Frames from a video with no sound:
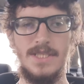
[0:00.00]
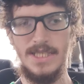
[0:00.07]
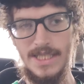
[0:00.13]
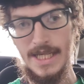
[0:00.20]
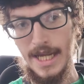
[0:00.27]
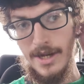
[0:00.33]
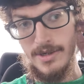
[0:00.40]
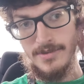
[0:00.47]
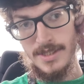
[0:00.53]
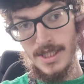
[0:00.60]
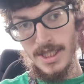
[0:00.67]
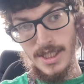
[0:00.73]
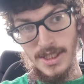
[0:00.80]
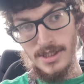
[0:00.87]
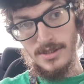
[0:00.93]
now,
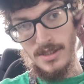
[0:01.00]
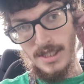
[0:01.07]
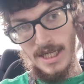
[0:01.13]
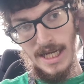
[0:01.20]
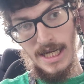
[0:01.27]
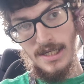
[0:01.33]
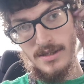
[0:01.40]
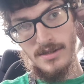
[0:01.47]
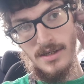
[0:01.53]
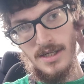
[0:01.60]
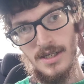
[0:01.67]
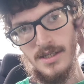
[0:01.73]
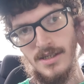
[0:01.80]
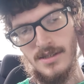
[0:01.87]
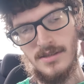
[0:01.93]
July
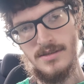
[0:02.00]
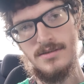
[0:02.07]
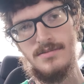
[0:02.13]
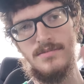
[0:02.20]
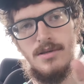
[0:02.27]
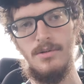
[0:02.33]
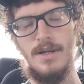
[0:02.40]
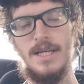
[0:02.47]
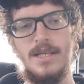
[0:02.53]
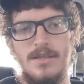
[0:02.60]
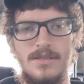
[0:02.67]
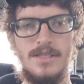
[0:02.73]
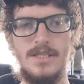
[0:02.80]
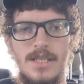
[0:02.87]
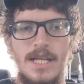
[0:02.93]
30th, the week
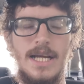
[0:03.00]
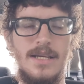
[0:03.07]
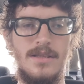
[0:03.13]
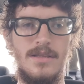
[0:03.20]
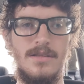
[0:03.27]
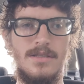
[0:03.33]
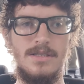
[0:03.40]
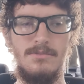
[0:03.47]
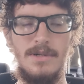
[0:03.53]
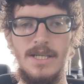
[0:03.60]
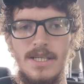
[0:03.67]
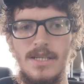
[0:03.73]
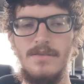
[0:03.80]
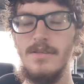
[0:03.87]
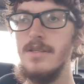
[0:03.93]
of the July, the
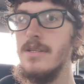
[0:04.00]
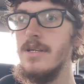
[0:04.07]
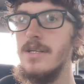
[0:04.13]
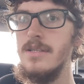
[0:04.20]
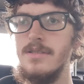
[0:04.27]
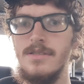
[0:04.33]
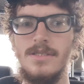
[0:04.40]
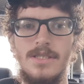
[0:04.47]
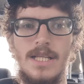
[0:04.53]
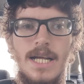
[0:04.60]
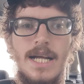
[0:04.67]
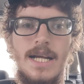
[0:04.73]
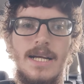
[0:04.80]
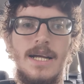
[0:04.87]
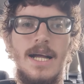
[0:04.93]
week of the 30th of
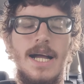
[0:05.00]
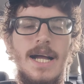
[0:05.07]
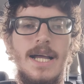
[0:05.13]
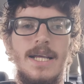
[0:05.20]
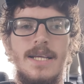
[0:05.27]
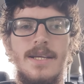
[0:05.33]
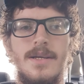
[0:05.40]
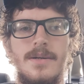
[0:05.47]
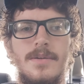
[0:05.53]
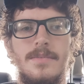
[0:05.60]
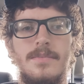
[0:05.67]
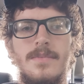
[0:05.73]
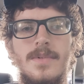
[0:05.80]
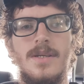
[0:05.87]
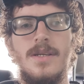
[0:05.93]
July, I
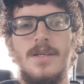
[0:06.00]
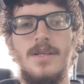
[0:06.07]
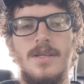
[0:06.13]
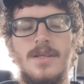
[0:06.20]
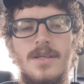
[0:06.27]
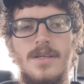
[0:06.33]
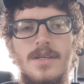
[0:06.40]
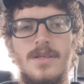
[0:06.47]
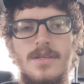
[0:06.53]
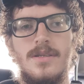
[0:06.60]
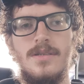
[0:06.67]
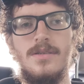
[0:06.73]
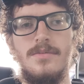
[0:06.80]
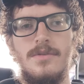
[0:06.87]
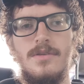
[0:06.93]
am
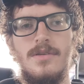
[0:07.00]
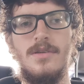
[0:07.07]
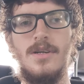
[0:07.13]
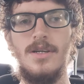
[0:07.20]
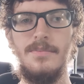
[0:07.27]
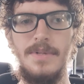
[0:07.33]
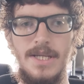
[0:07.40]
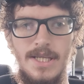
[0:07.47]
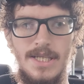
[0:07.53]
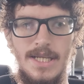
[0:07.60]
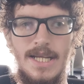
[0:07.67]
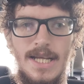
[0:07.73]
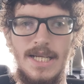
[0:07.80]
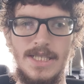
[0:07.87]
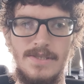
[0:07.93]
gonna be
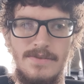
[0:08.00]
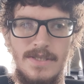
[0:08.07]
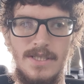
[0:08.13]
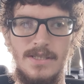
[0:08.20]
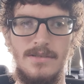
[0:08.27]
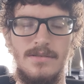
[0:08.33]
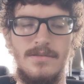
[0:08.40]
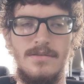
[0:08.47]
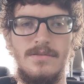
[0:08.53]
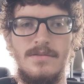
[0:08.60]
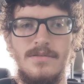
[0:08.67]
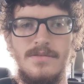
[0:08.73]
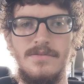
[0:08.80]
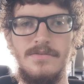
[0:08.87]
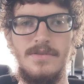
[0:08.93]
in Nashville
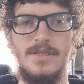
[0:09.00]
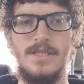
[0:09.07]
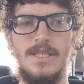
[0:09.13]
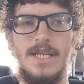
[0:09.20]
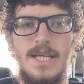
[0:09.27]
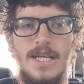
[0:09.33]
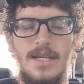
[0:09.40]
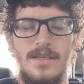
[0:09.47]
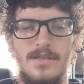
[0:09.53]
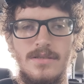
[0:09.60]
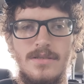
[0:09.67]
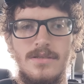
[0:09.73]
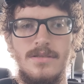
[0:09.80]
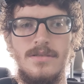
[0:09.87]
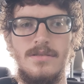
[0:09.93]
for the
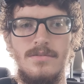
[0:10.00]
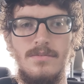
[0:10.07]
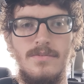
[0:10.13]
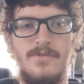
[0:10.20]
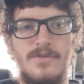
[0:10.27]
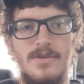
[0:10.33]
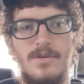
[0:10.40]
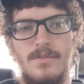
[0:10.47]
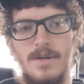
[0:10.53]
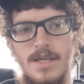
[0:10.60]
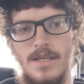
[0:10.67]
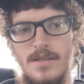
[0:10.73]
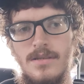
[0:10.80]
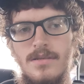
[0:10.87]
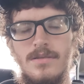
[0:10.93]
next for a
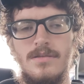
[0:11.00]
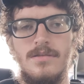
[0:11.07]
week.